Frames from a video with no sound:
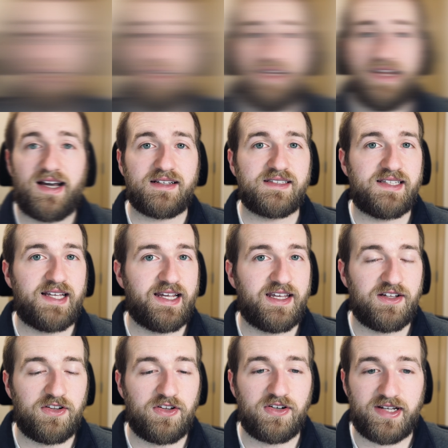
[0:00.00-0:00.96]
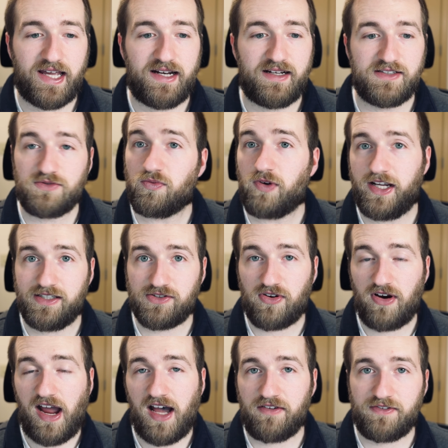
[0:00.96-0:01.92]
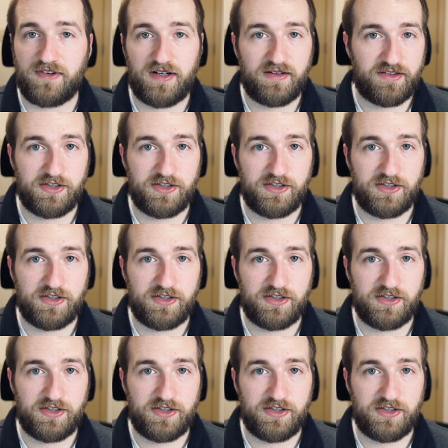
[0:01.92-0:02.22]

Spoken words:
Next, taking a look at his racecraft,